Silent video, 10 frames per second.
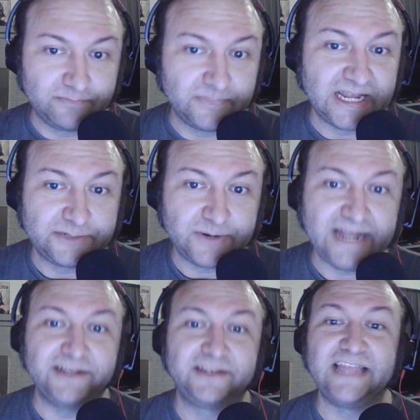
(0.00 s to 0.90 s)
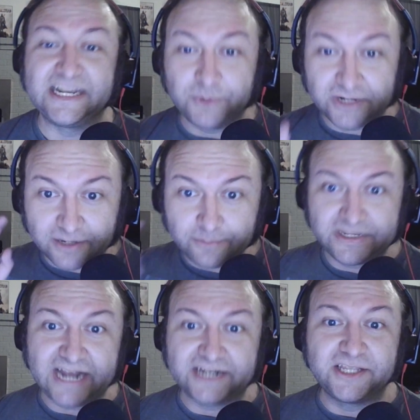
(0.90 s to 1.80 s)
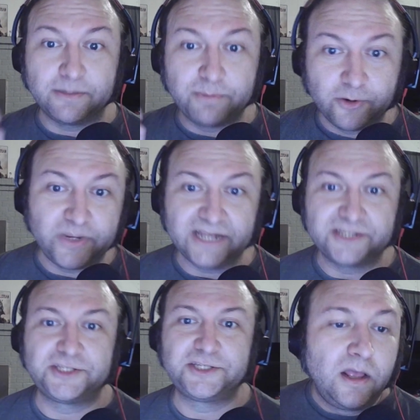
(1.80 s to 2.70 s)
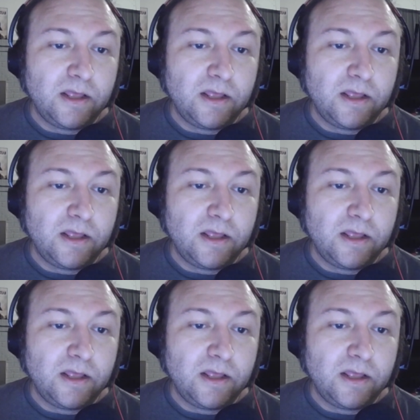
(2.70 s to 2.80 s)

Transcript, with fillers: That's right. That's what comes next the protests.